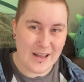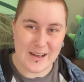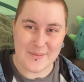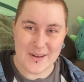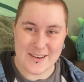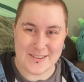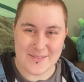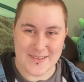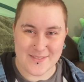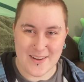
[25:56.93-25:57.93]
I don't
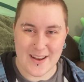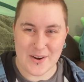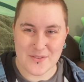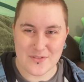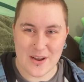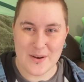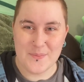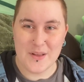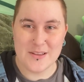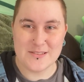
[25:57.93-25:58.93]
want to run out of
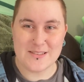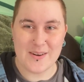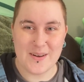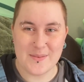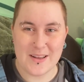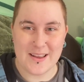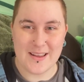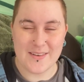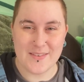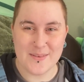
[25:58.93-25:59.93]
red, so I'm gonna
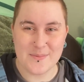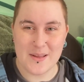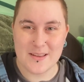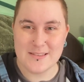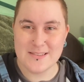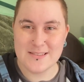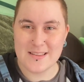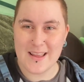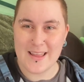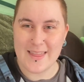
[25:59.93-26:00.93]
give him like just
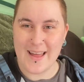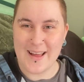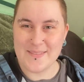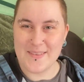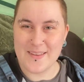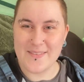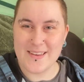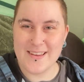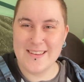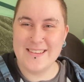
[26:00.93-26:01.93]
like that, baby.